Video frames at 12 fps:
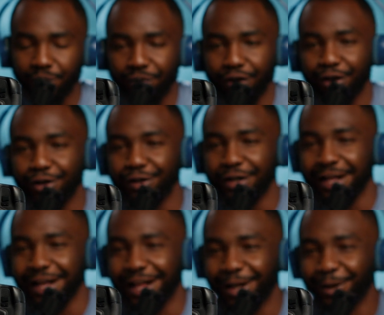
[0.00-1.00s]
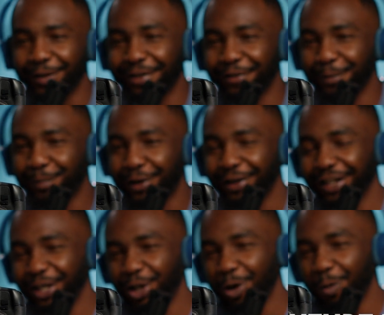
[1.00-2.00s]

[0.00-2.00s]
So with YouTube, it can give you